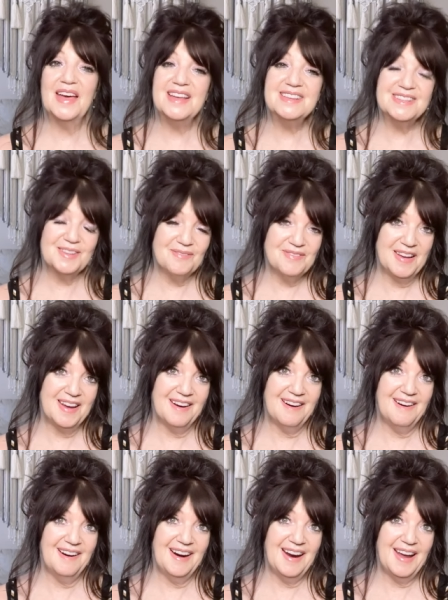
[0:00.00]
face the
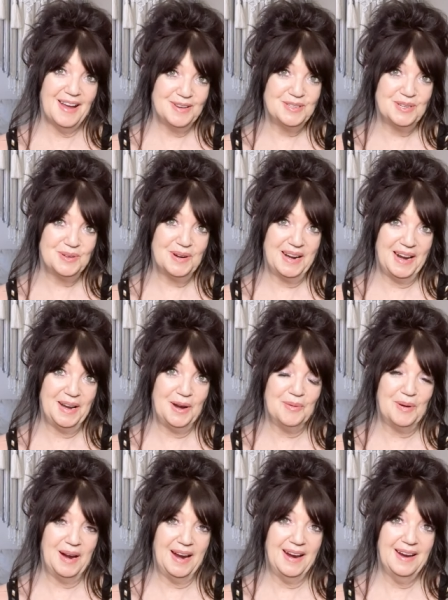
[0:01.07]
fear and do it
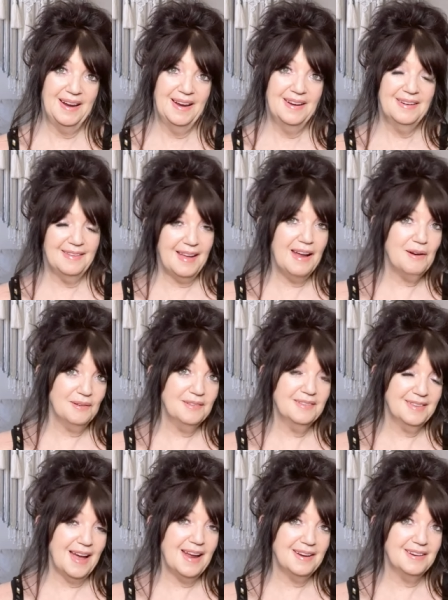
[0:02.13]
anyway. Well, that,
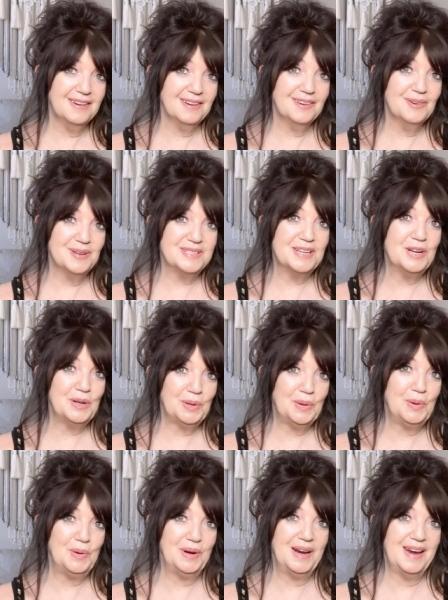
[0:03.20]
that was
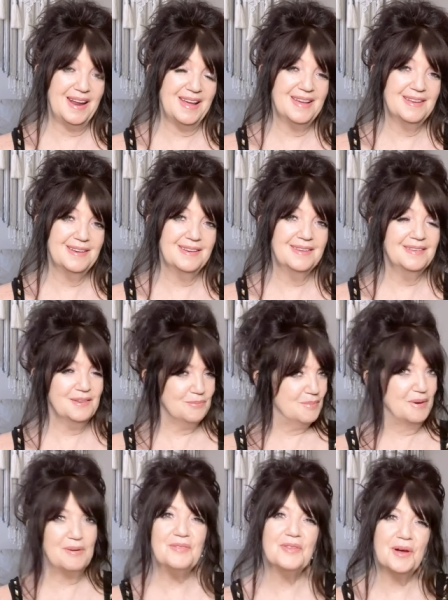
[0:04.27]
included in
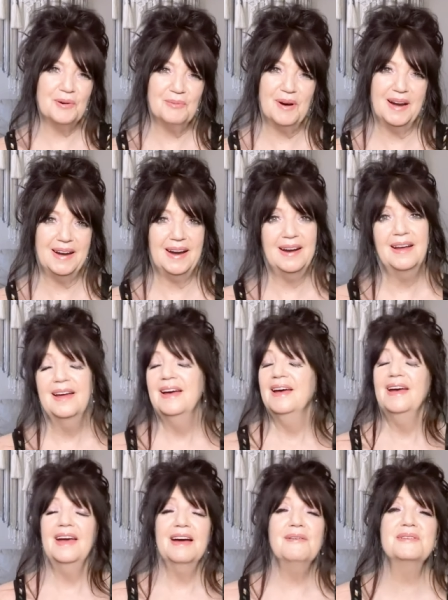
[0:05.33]
marathon running.
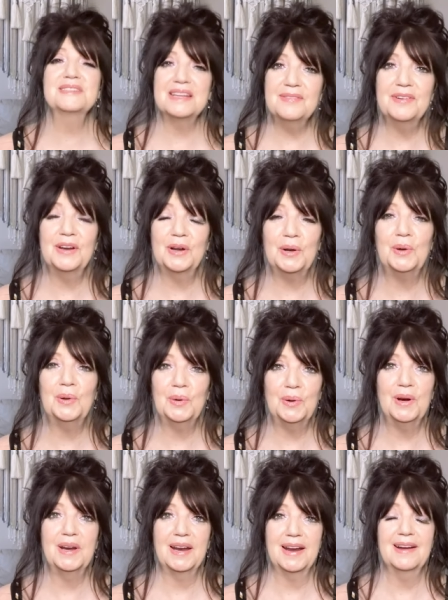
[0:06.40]
It was even
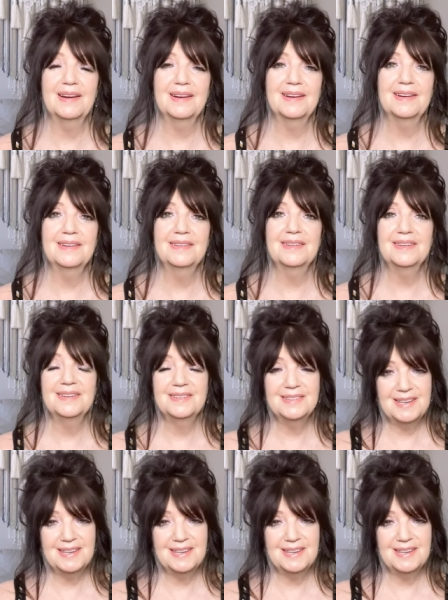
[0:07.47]
included in